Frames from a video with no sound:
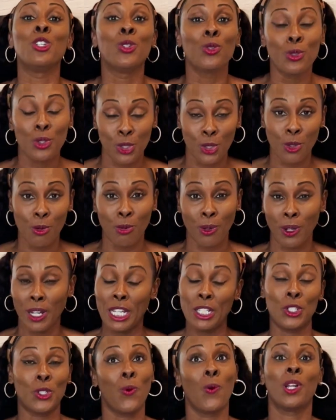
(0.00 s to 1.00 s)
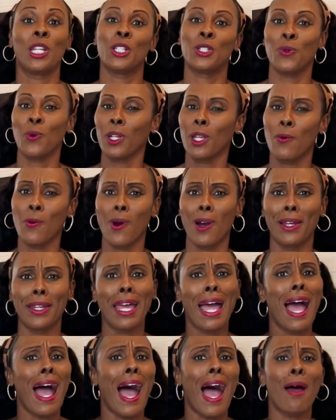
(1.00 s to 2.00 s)
YouTuber in 2021,
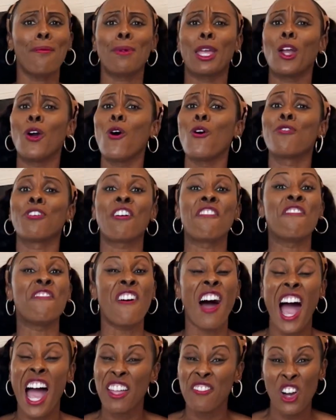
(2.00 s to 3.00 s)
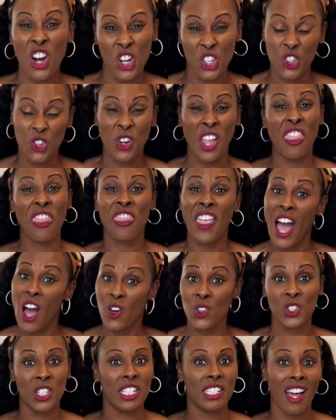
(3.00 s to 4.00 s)
I made over
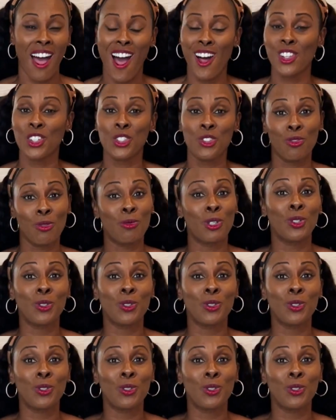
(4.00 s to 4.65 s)
$500,000 from